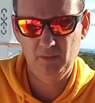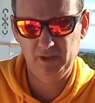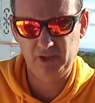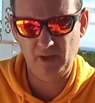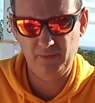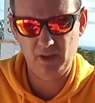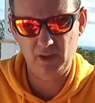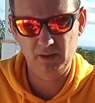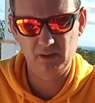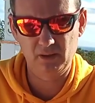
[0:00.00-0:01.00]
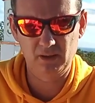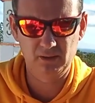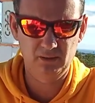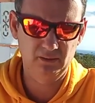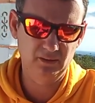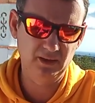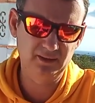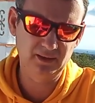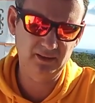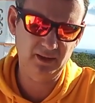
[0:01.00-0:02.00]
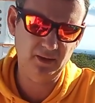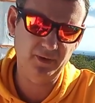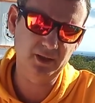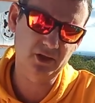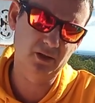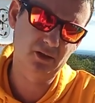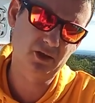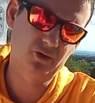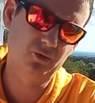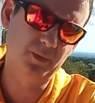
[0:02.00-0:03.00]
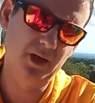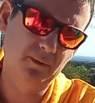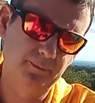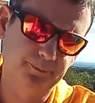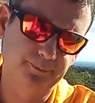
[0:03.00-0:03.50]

much heavier, and, and this is an advantage to me